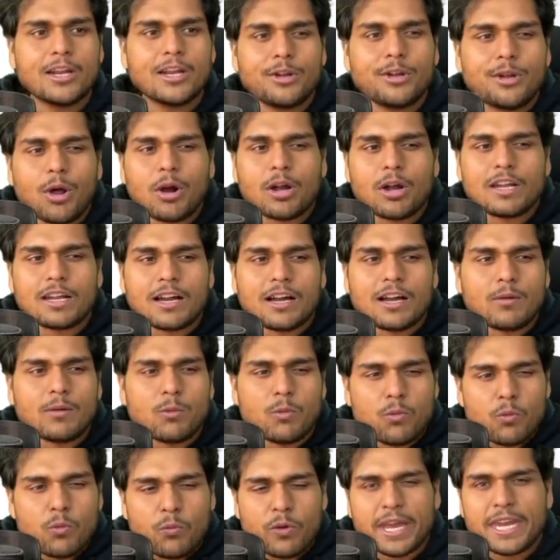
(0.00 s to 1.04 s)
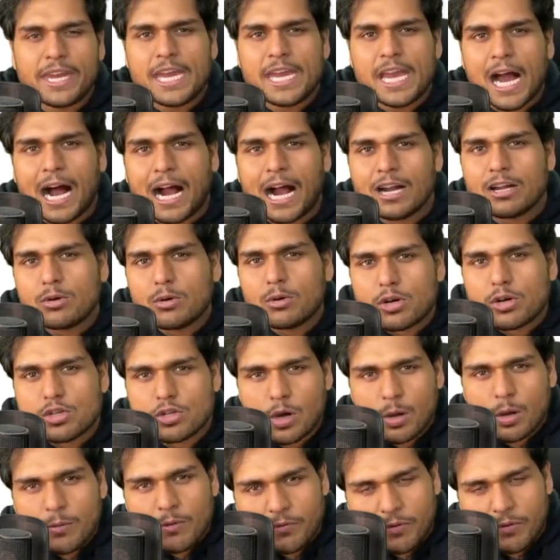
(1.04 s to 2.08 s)
not a very hardcore
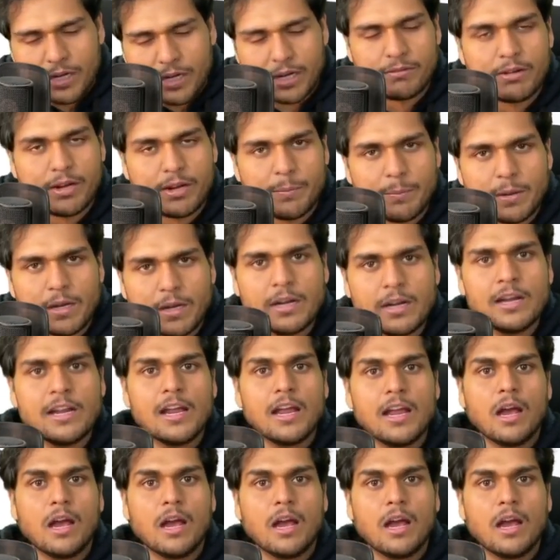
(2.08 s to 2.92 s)
job of a developer.